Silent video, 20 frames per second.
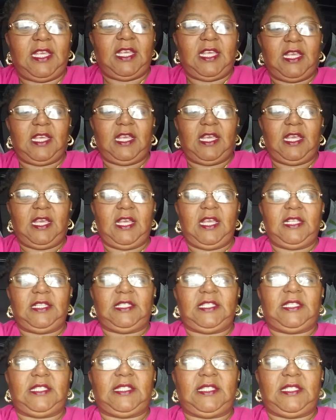
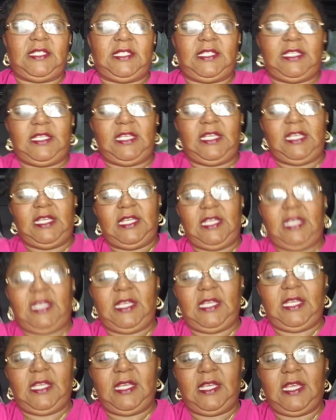Let's
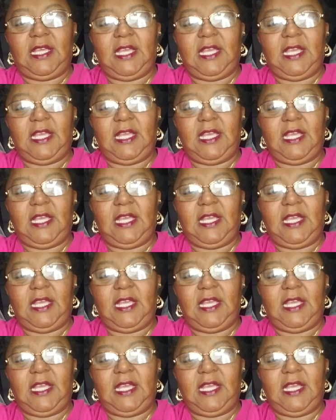see.